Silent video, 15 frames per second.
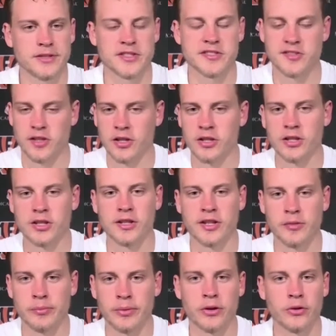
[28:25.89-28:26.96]
study and
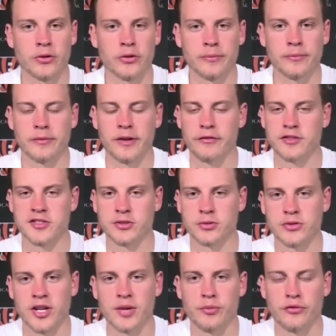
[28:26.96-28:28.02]
get better every
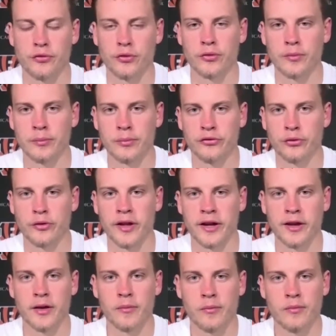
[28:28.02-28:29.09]
single day before
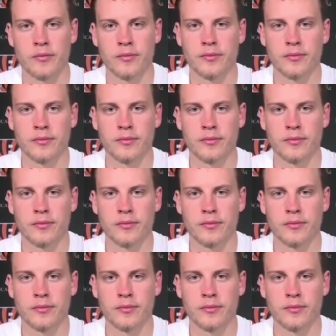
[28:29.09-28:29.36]
that game.